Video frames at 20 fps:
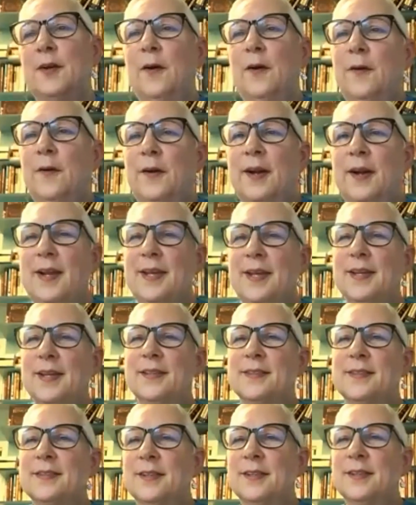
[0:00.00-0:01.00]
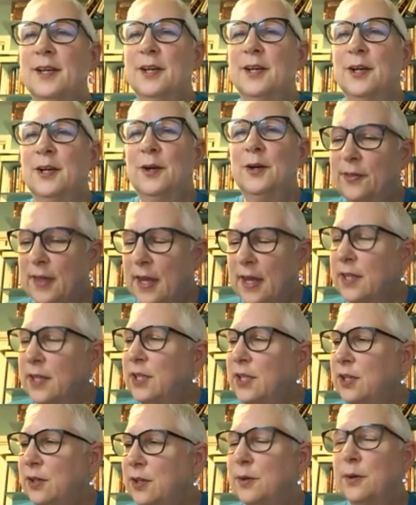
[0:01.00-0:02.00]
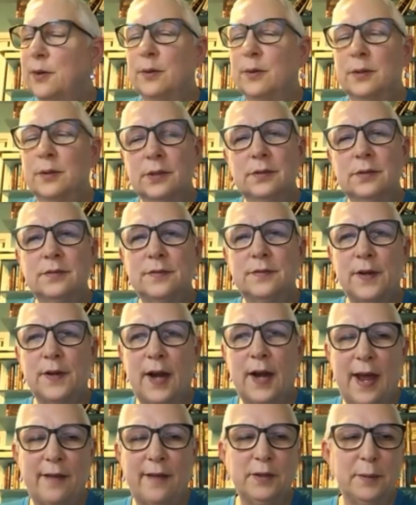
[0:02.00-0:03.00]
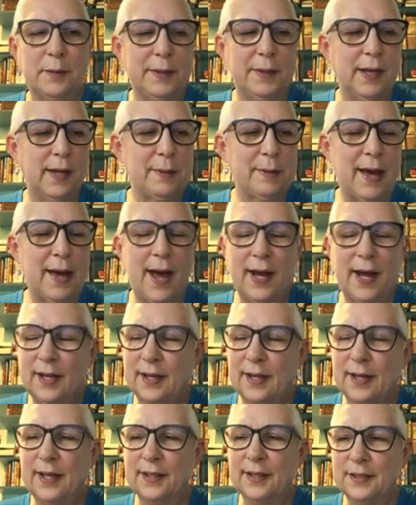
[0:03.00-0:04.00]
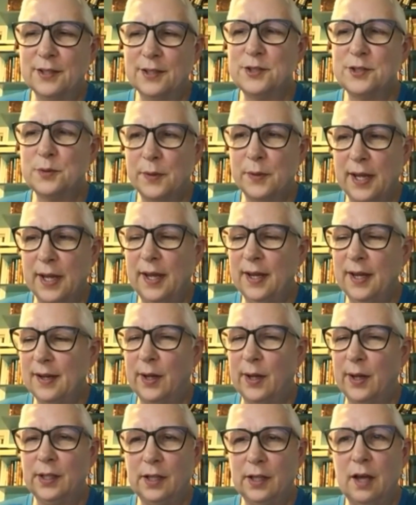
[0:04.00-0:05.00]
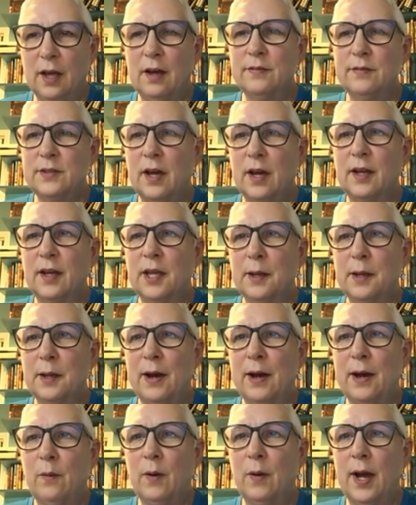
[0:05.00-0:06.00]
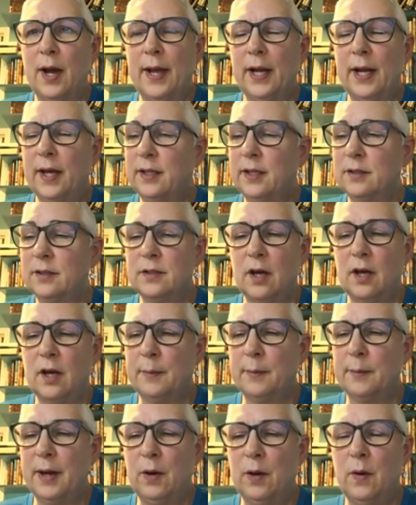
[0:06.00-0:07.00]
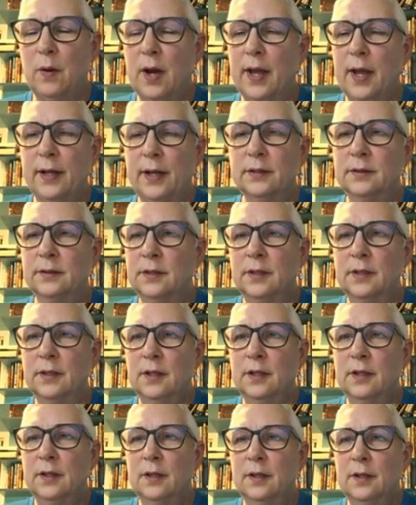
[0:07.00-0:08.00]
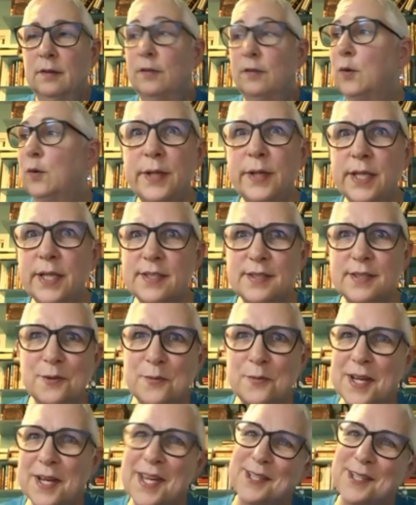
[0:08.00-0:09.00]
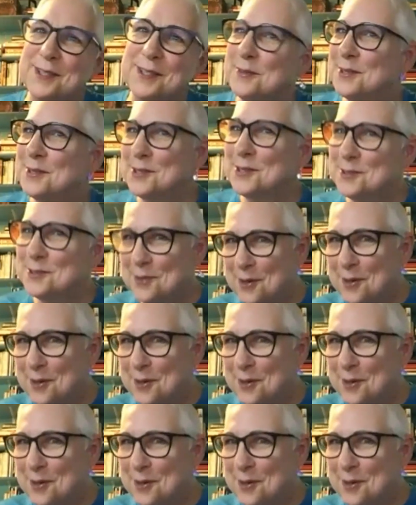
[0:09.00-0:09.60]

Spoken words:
All right. Thank you for having me back again this week. I love talking about wine. I could talk about wine for weeks and weeks, which is